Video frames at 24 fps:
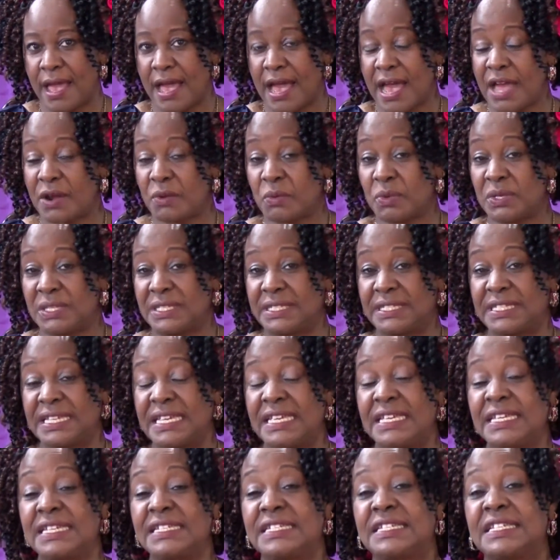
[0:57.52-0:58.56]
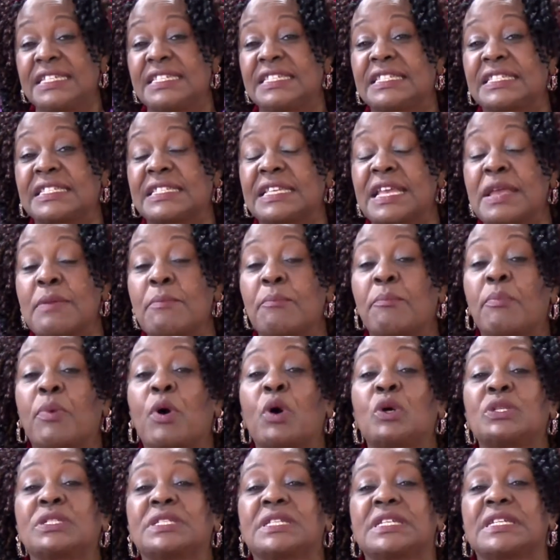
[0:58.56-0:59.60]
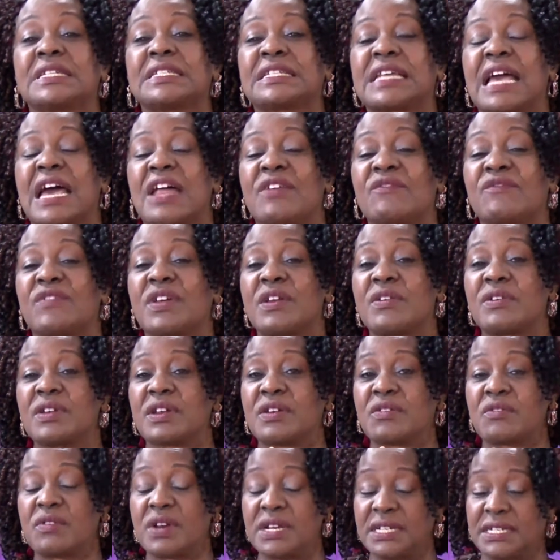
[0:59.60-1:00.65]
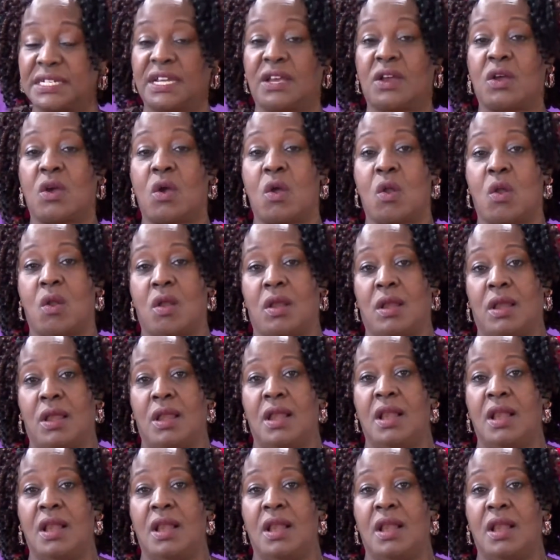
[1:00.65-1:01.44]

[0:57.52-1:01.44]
And we see it is important and very critical